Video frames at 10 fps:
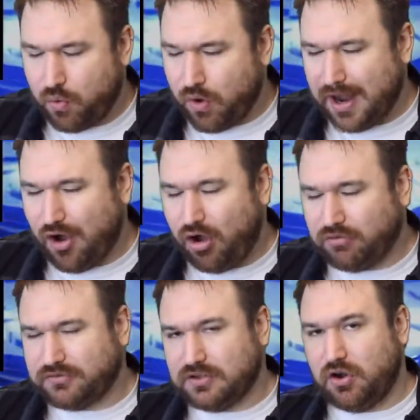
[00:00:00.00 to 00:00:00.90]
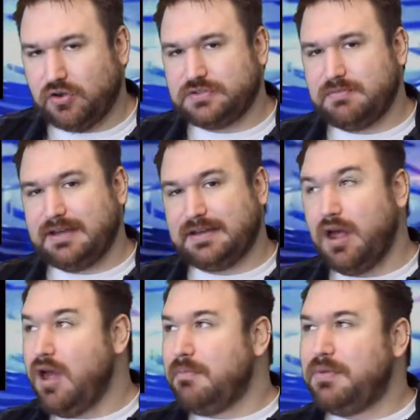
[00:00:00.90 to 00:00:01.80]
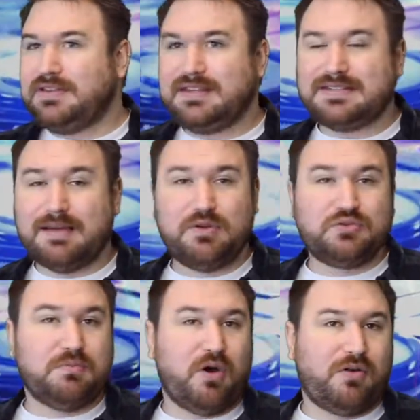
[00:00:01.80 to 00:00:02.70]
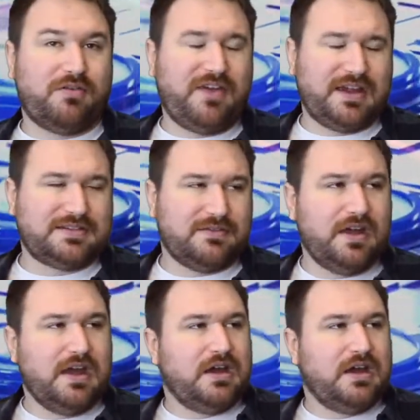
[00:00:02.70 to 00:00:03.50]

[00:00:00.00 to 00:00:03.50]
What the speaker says: quite often on SmackDown, but this time it was more effective.